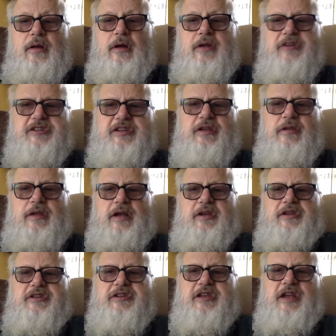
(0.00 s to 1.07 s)
I'd still
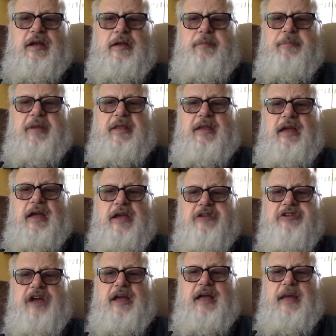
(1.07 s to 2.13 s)
like to be the
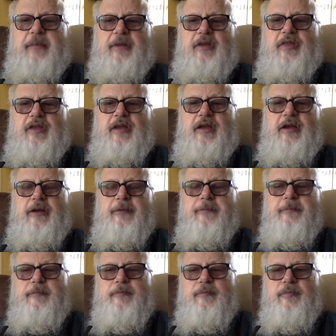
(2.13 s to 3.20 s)
age I am, I think.
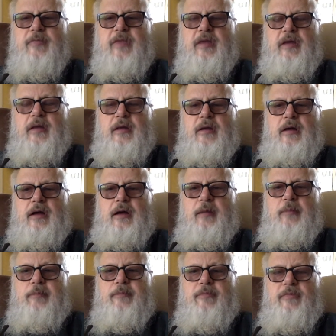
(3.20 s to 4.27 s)

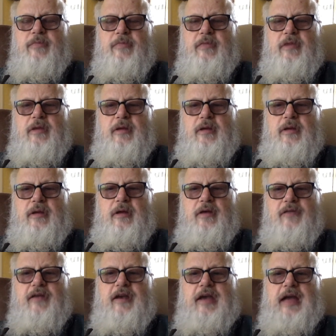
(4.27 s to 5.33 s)
A
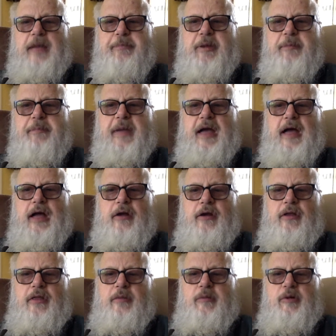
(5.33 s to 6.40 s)
very happy bear
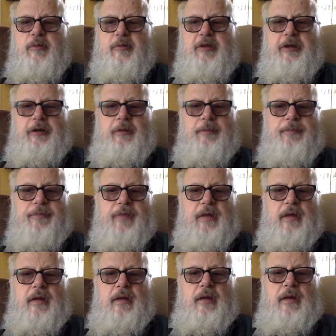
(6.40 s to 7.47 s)
at the moment.
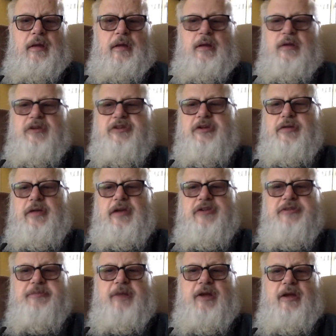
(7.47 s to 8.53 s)
So
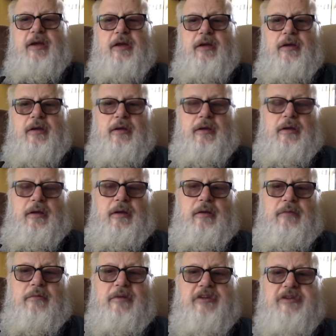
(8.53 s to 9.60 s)
that's my
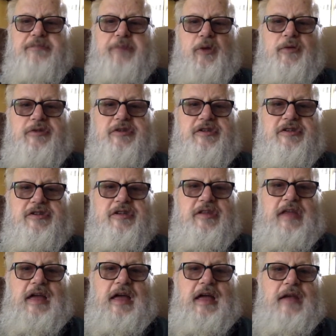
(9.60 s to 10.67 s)
responses to
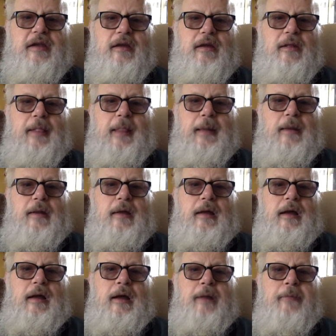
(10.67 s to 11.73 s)
that.
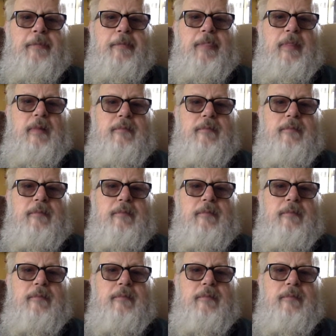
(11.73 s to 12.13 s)
I'm